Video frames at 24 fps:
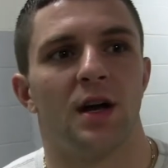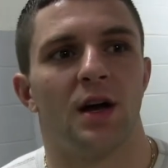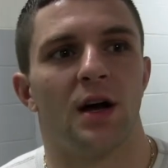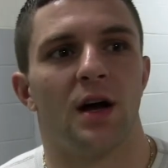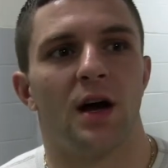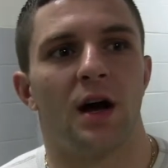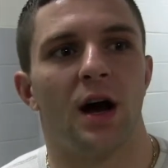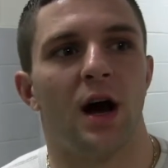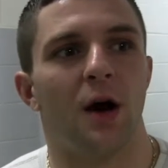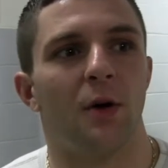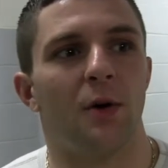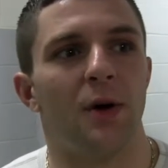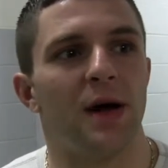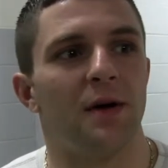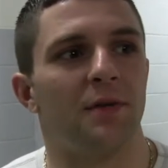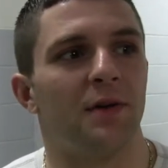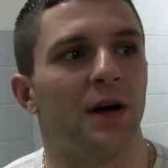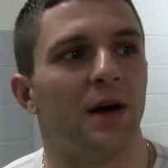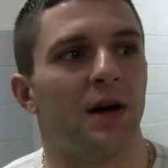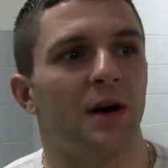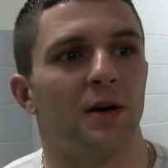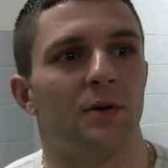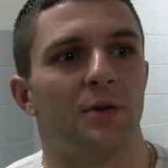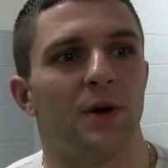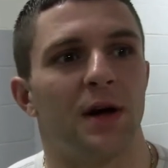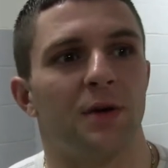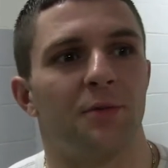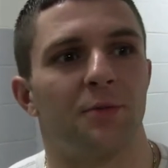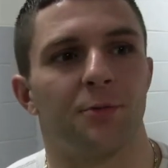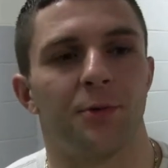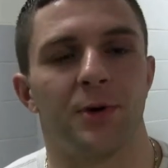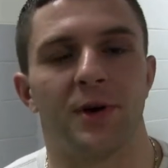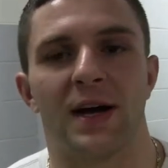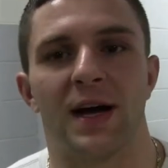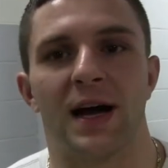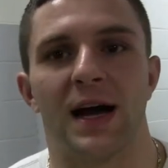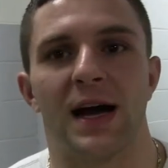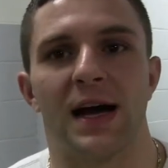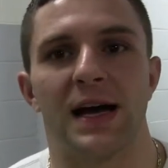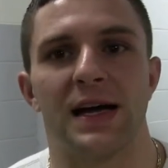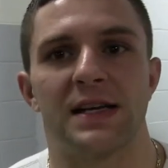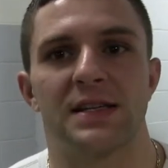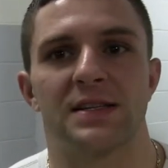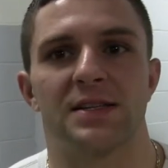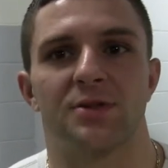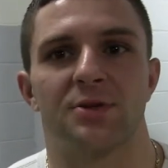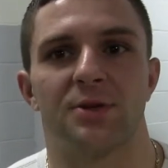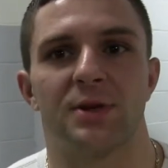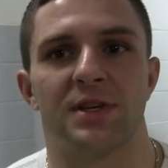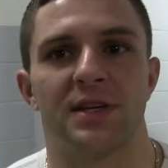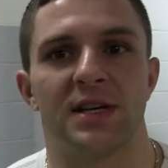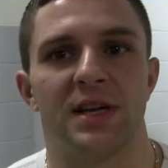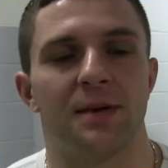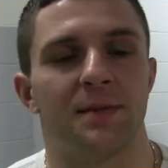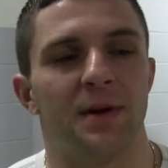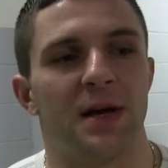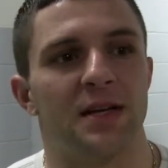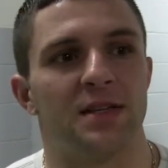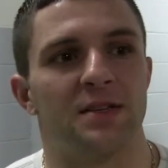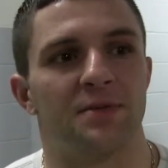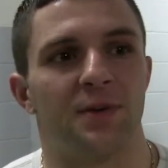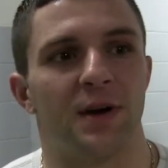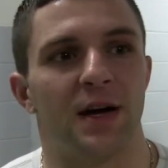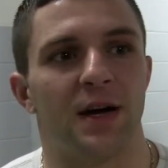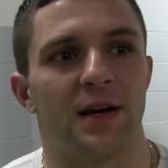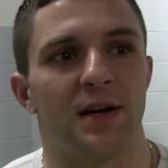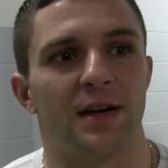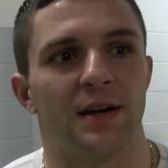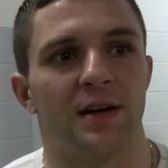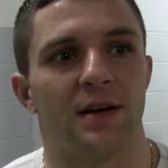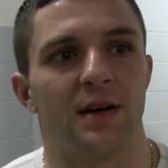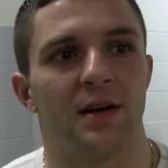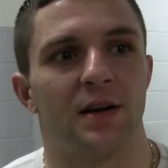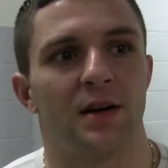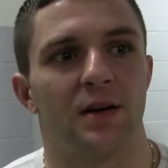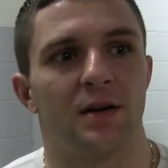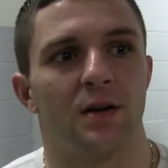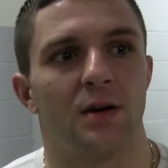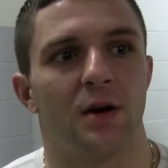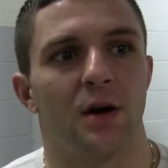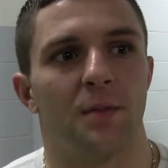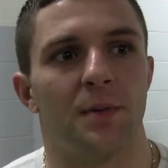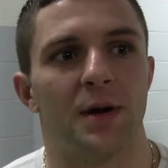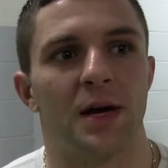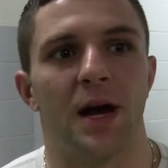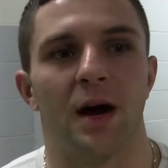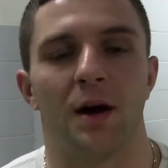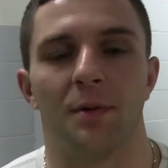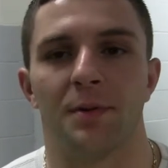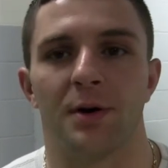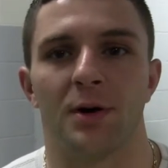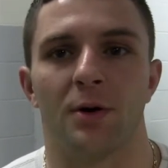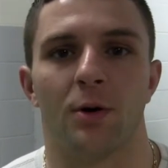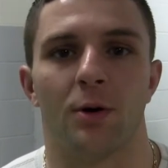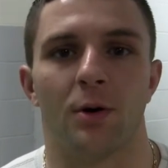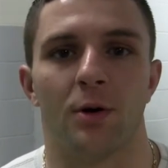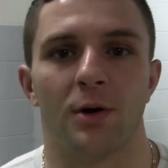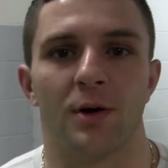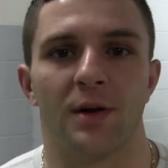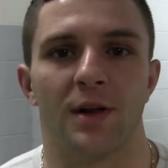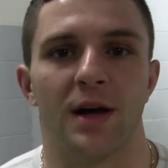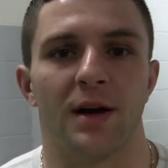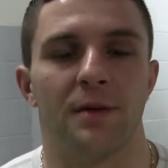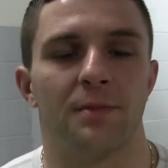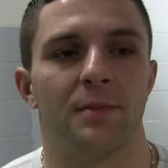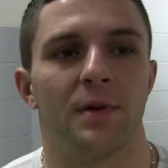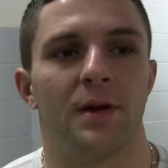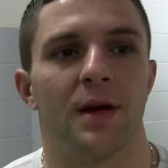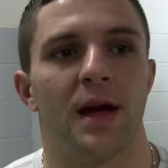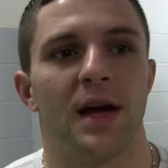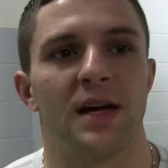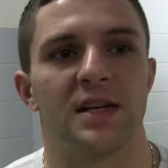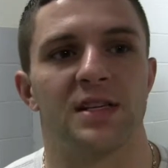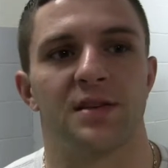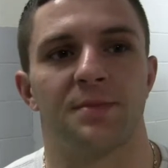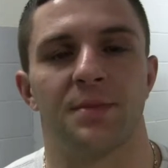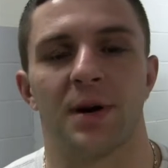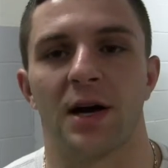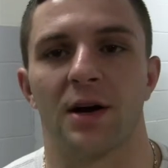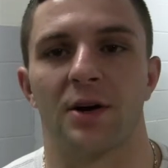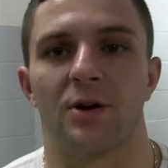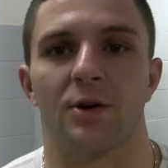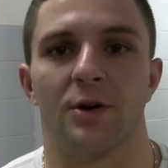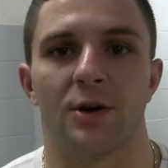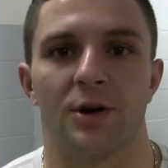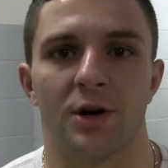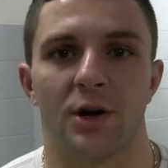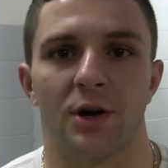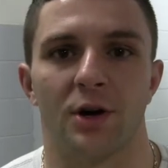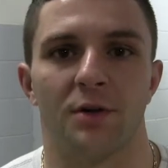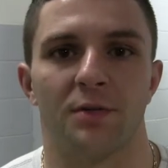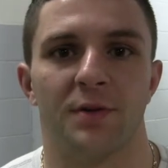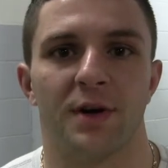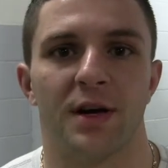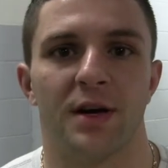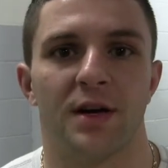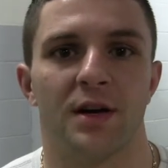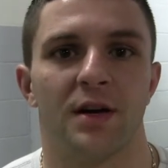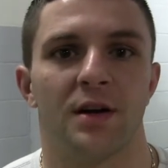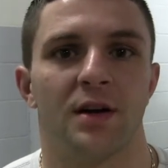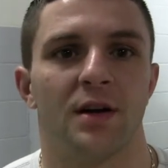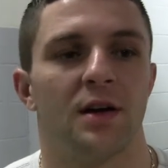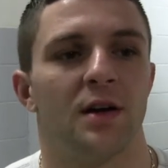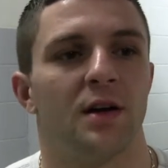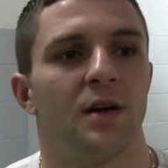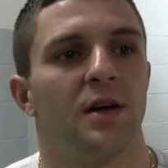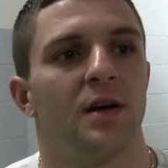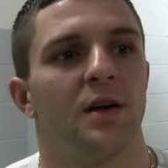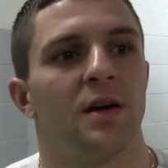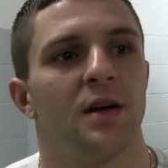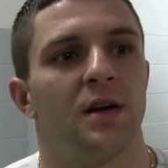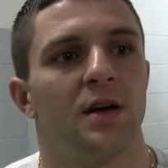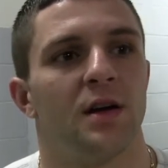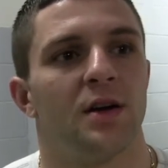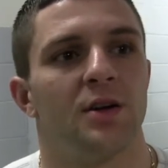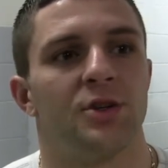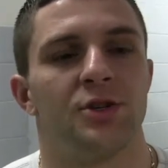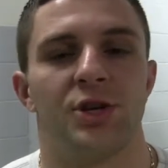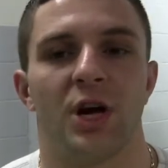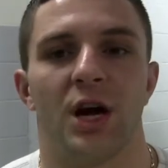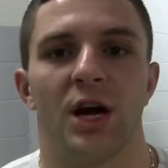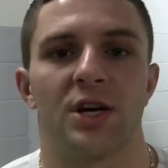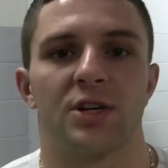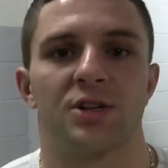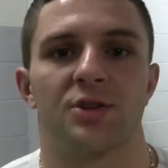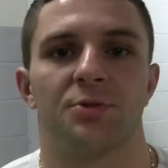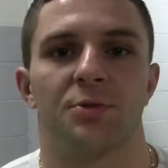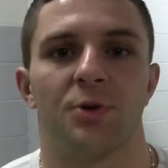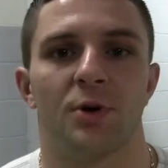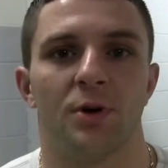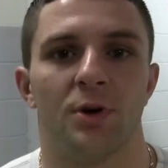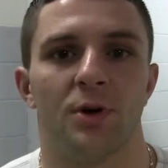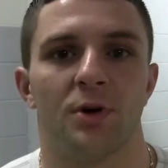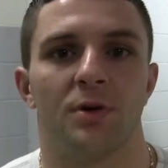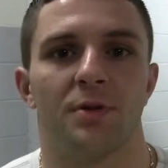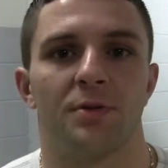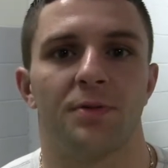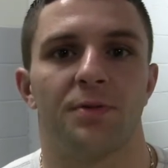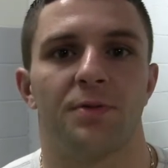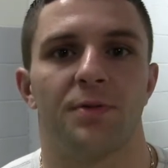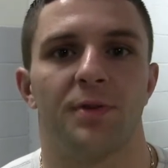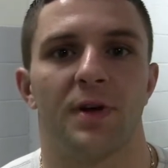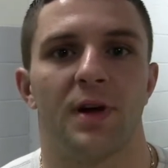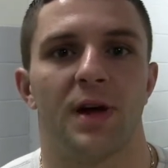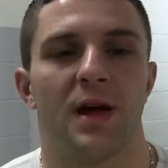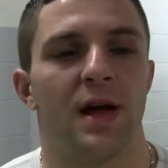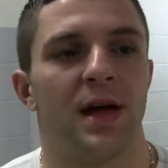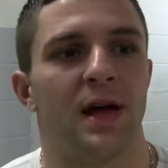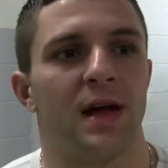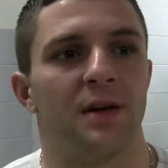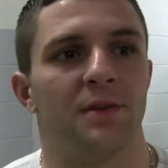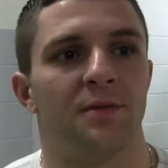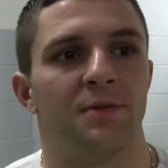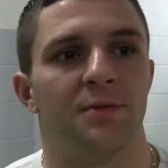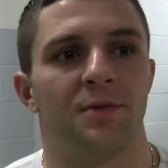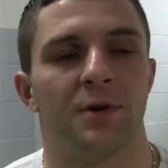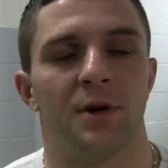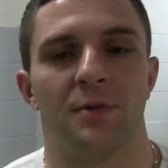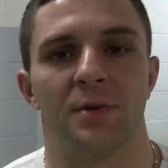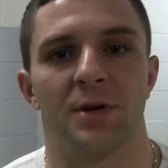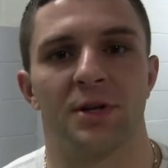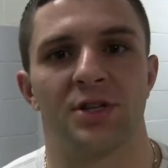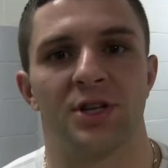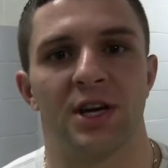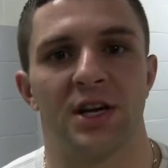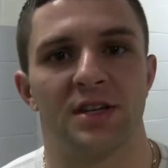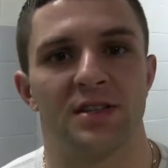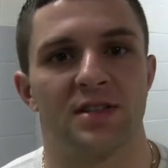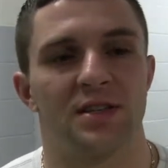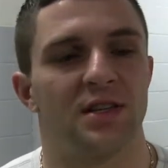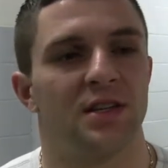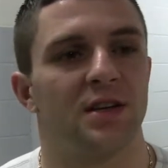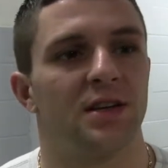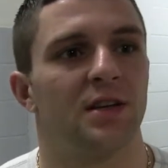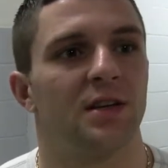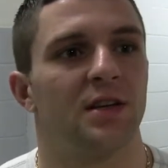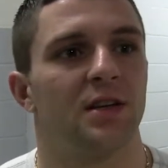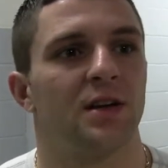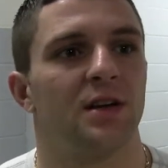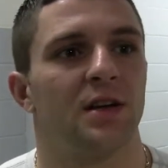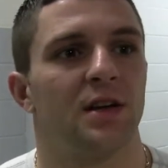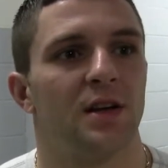Uh, we have a, we have three guys, three teammates fighting. We'll be helping corner them. Esteban Cordova, Josh Wolf, and Phil McChesney.